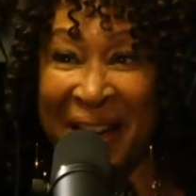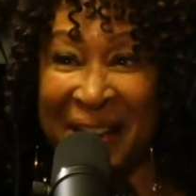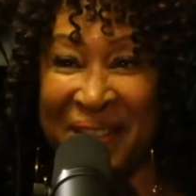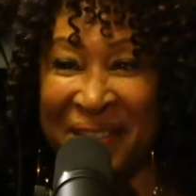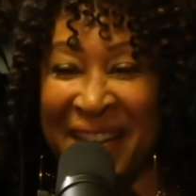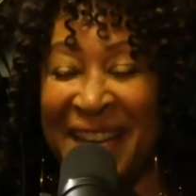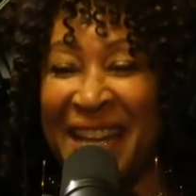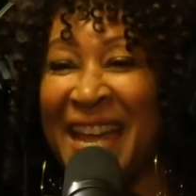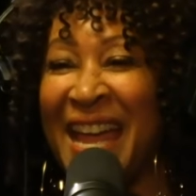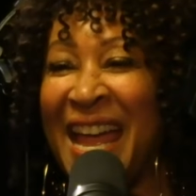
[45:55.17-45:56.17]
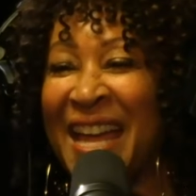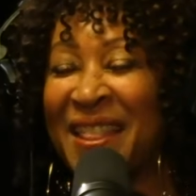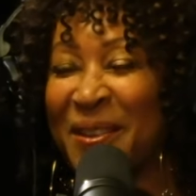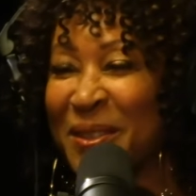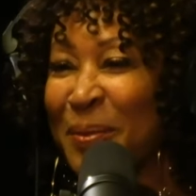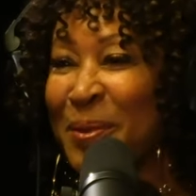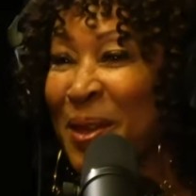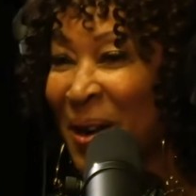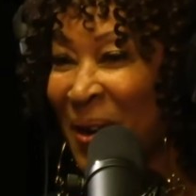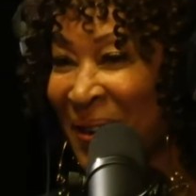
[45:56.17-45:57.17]
Five, and there's
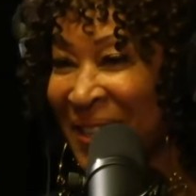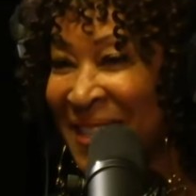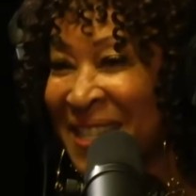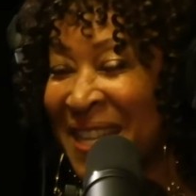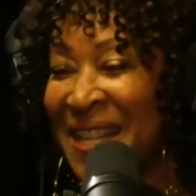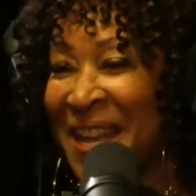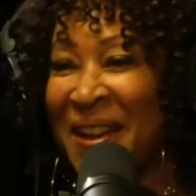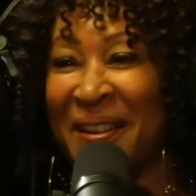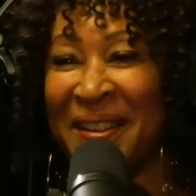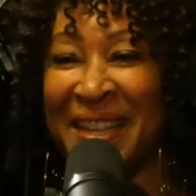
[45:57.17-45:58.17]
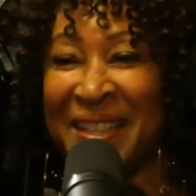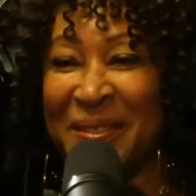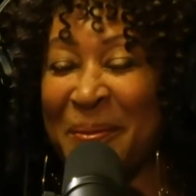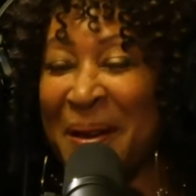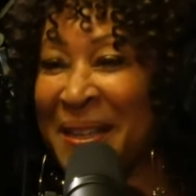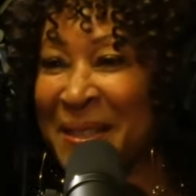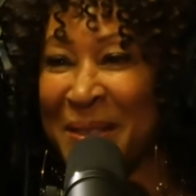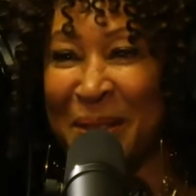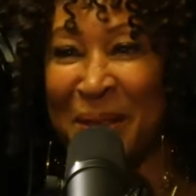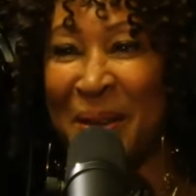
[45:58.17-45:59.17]
some young artists in there as well
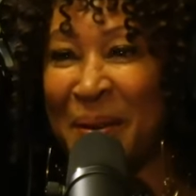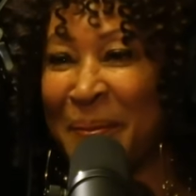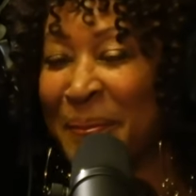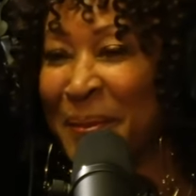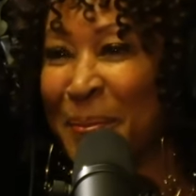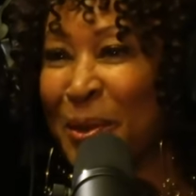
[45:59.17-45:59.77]
as the